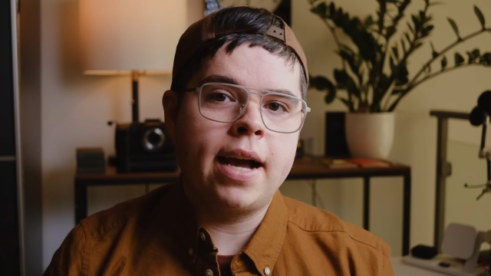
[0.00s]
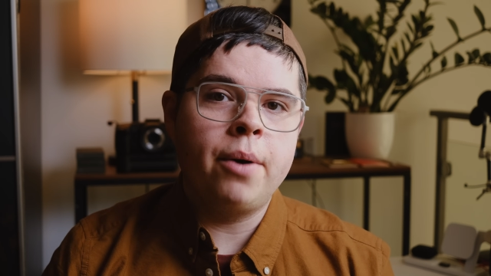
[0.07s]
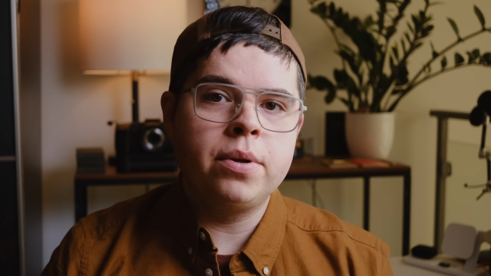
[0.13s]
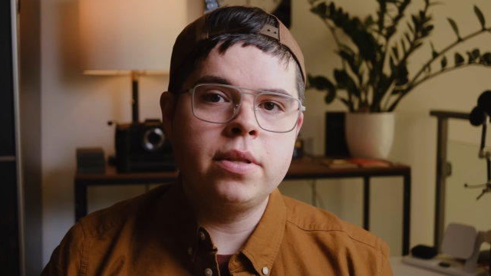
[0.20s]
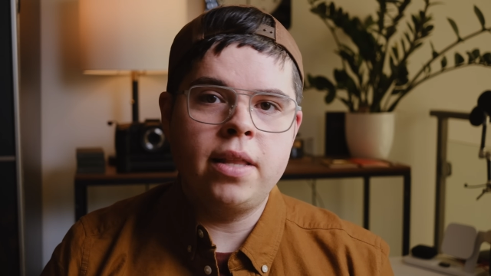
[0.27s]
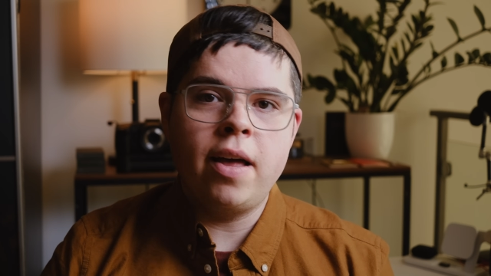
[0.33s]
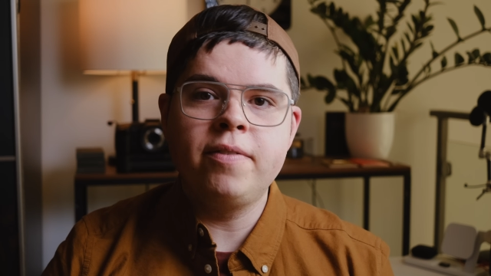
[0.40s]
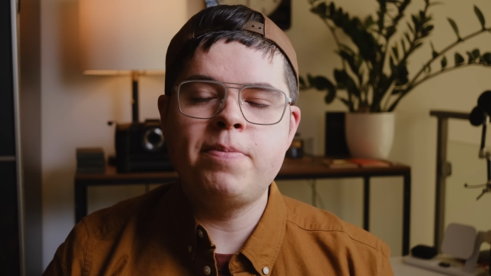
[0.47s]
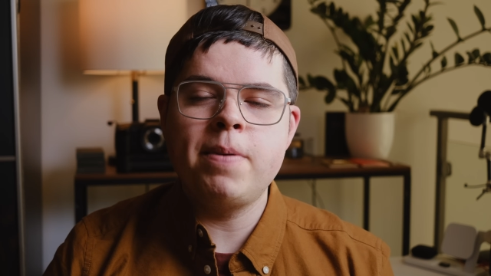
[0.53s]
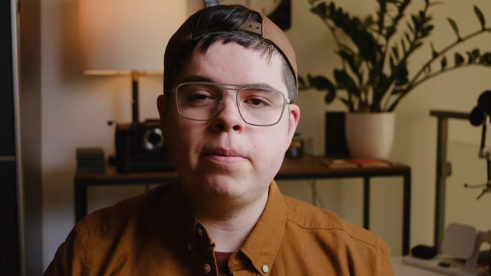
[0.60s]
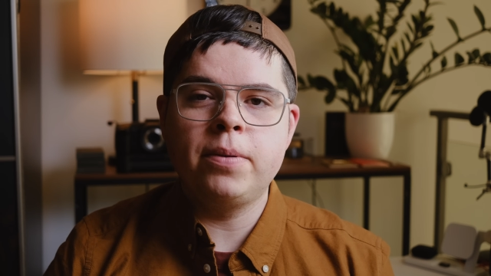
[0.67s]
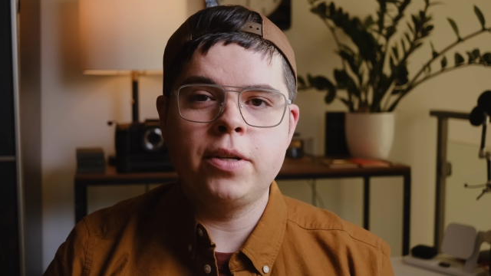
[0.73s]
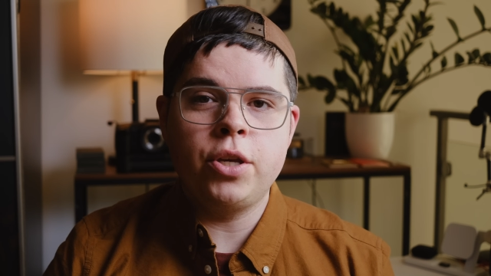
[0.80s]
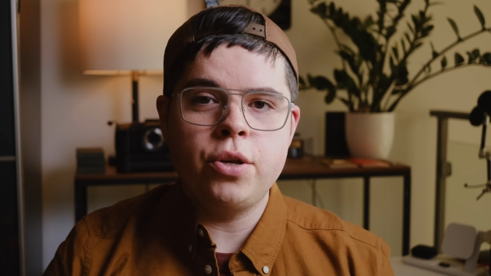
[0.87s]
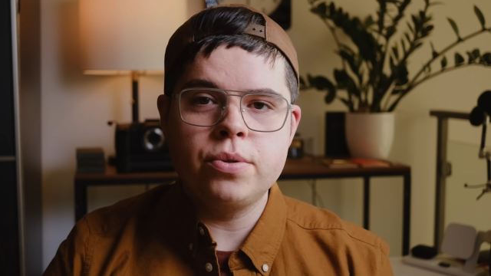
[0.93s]
I would love to be
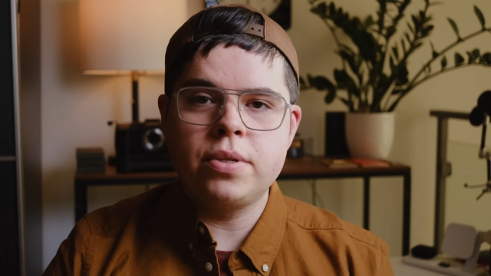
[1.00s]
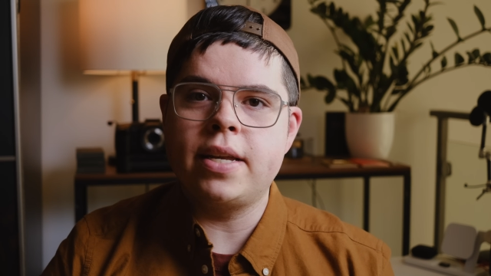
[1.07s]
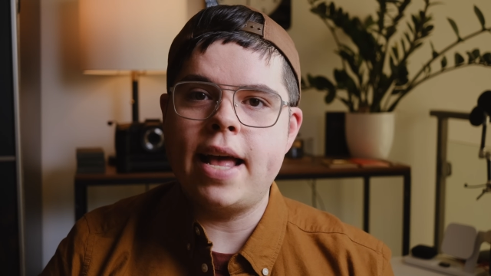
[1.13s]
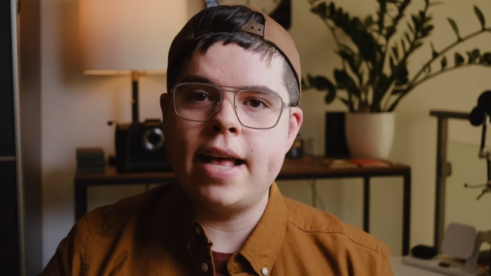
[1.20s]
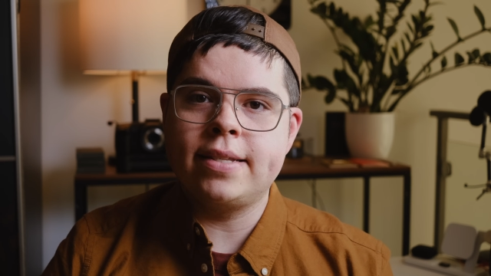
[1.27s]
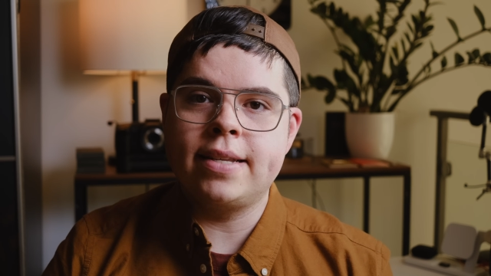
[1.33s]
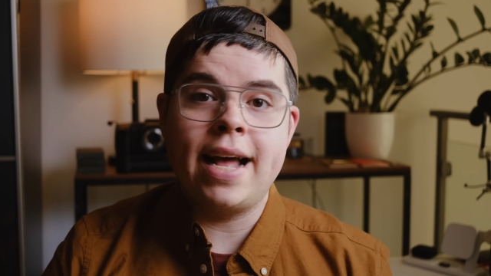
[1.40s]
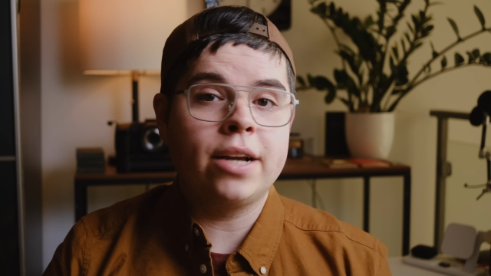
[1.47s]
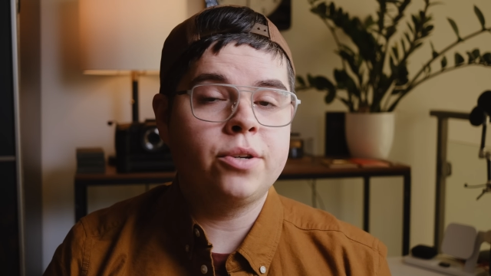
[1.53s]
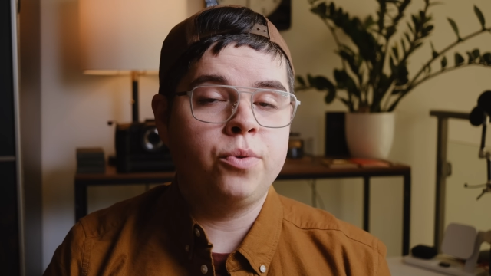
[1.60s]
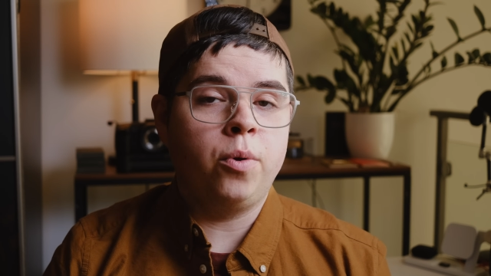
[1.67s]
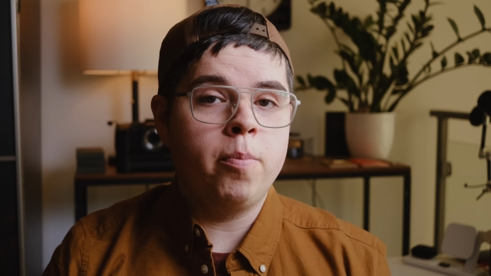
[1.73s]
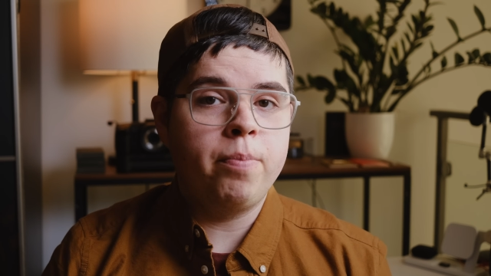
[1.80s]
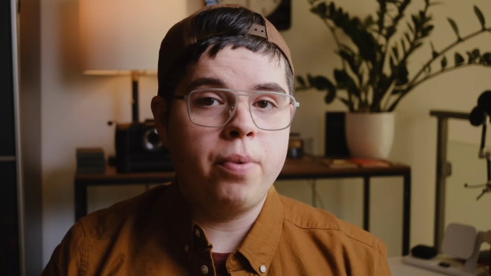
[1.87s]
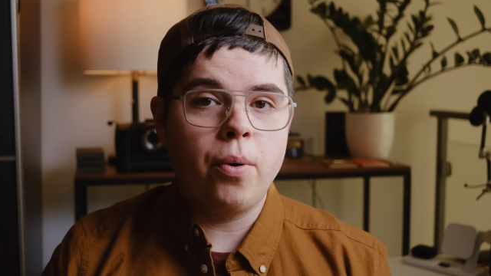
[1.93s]
able to use it as an
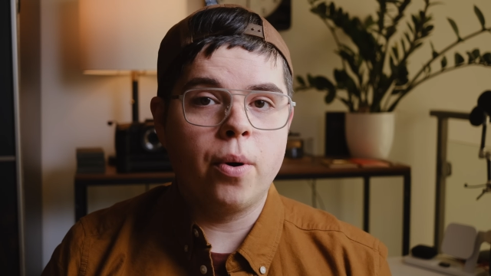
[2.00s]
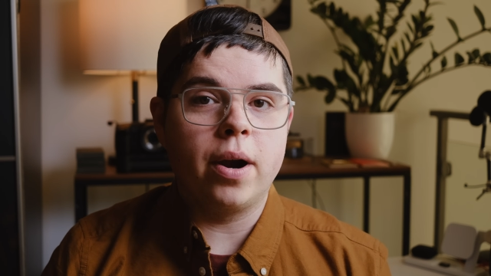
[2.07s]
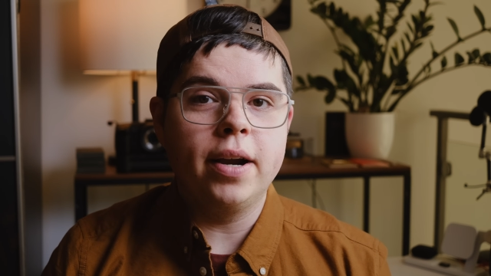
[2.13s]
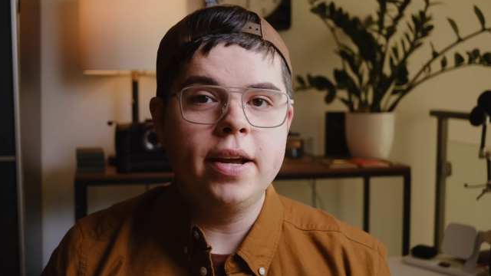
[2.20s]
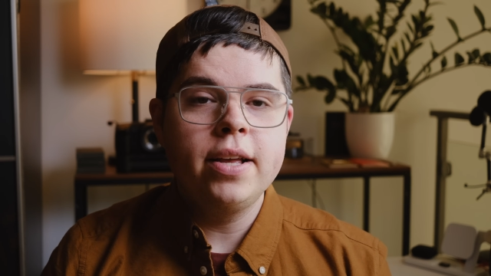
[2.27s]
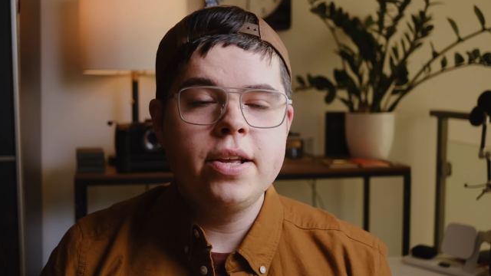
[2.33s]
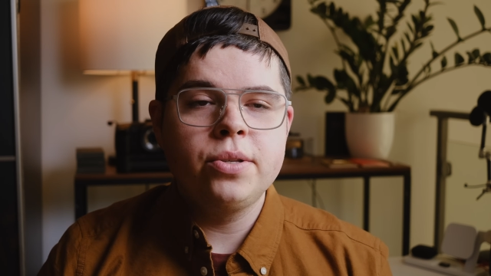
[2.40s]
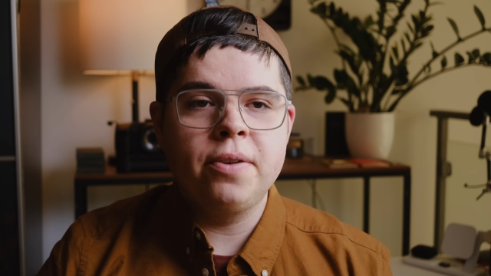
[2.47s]
actual port.